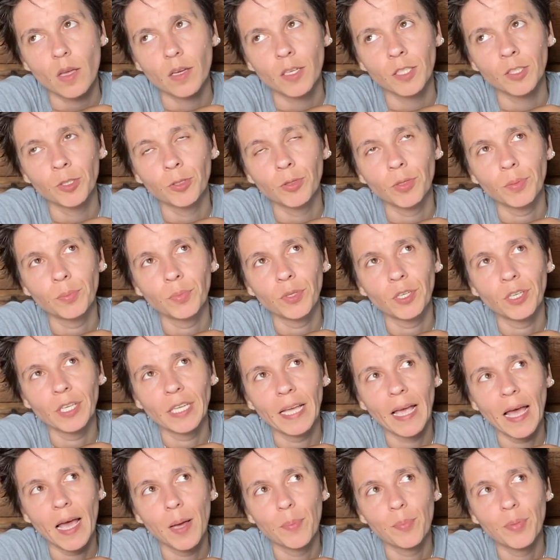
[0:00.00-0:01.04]
attributing
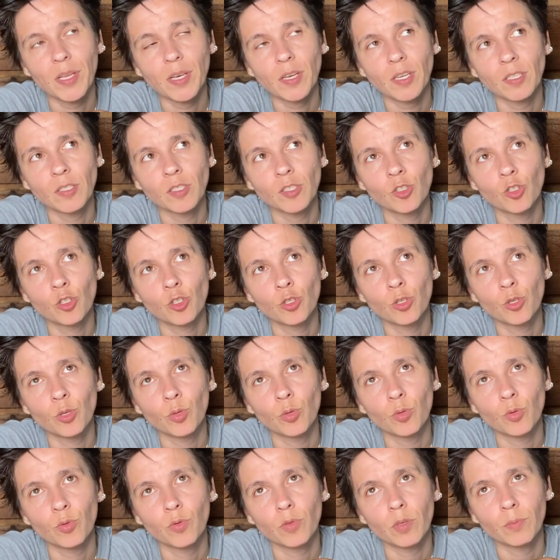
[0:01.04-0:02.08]
happiness
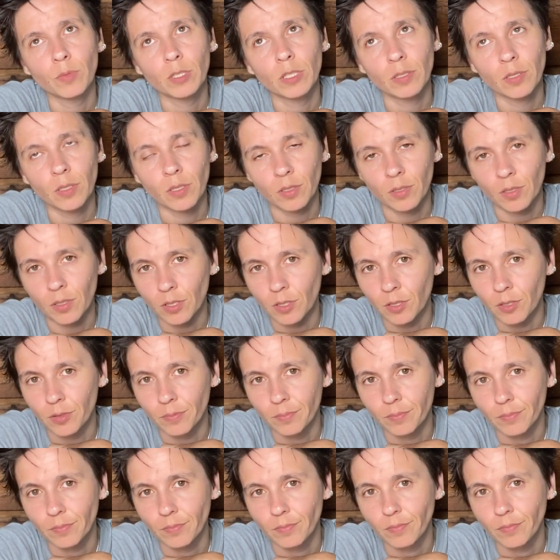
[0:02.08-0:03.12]
to the material
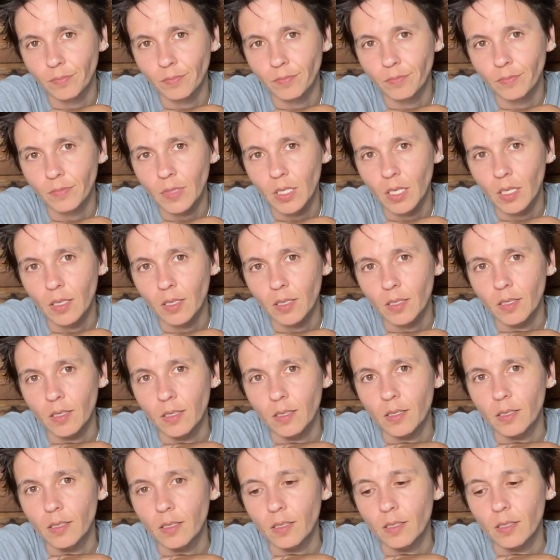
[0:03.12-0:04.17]

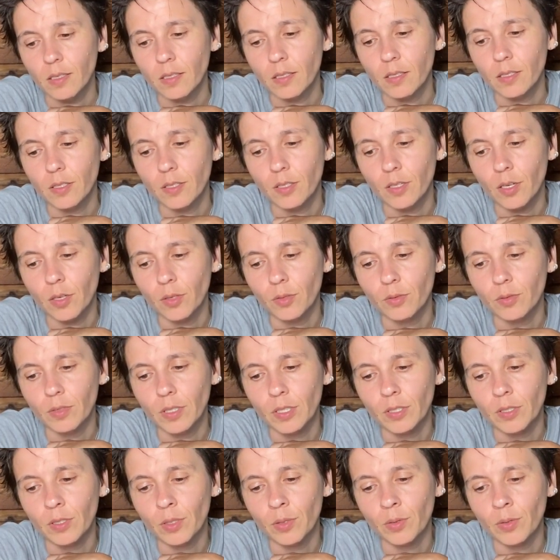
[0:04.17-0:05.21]
you know
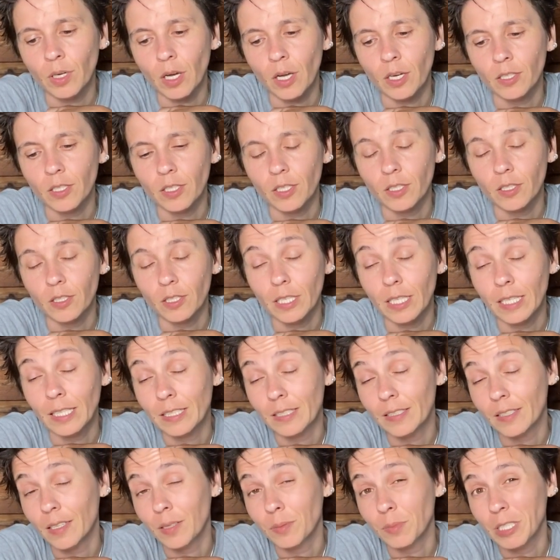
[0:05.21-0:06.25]
that's going on here and
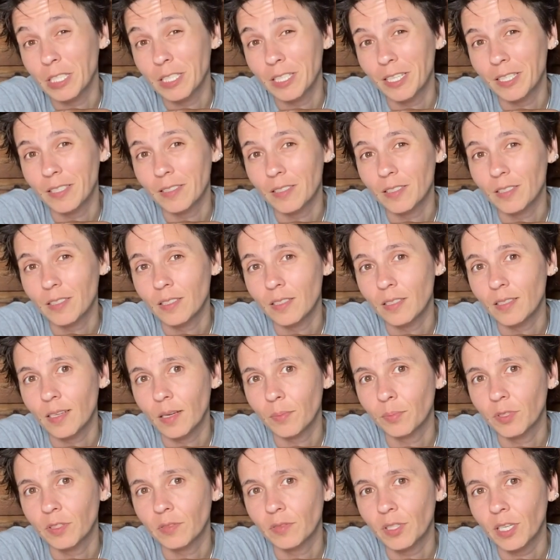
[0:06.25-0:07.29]
it's coming in as a
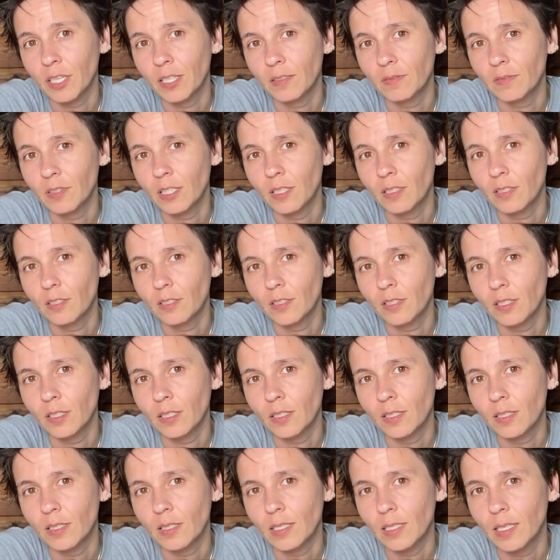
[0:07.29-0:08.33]
deceptive kind of an energy
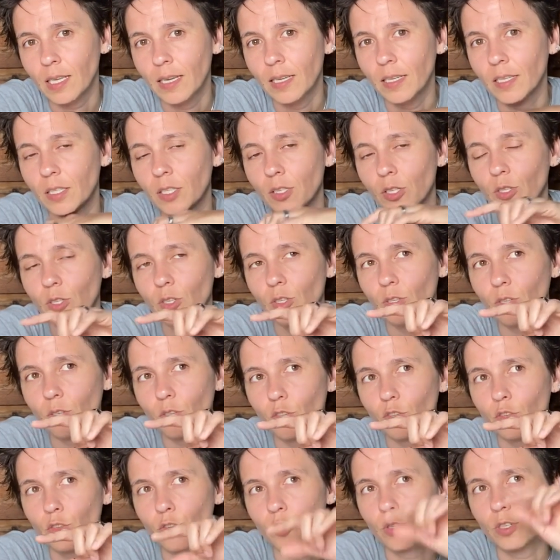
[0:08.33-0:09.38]
because it's like
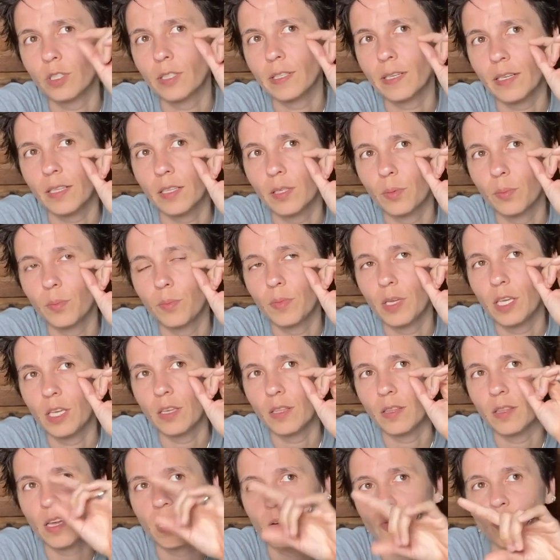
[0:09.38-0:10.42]
you're telling
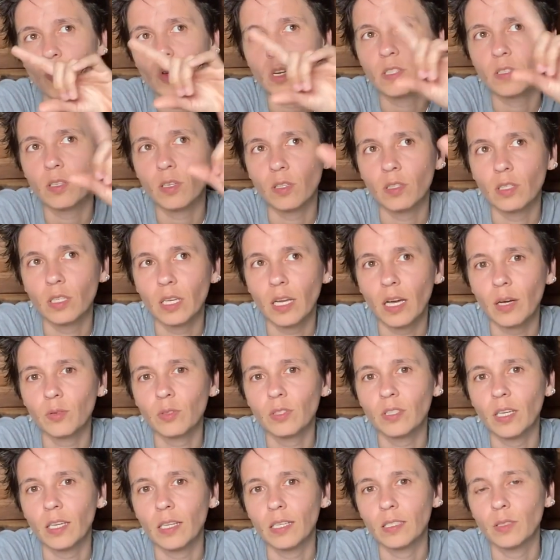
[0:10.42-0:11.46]
me that what's on the
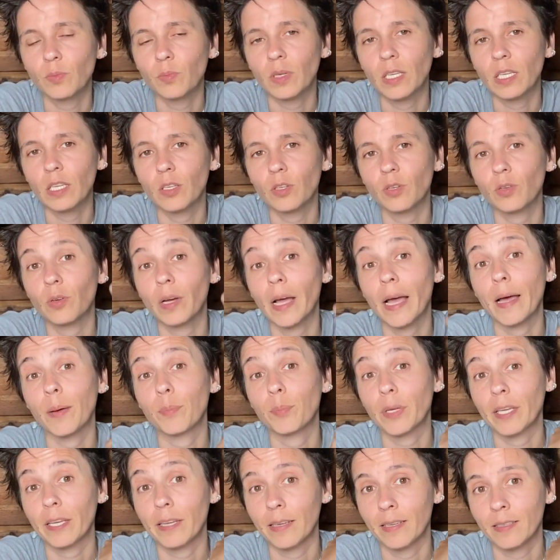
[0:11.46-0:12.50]
outside is making you
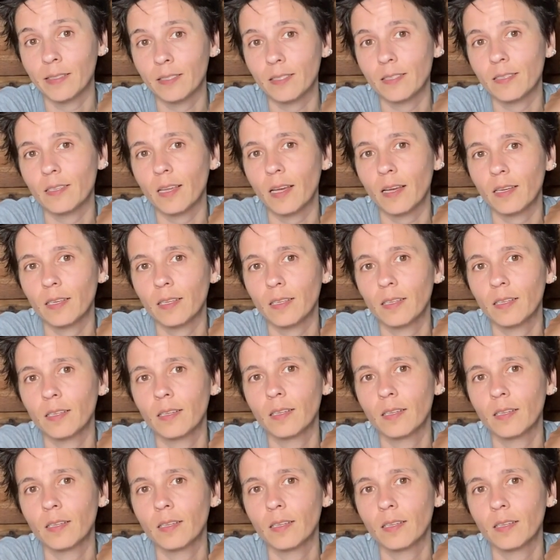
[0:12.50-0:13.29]
happy inside.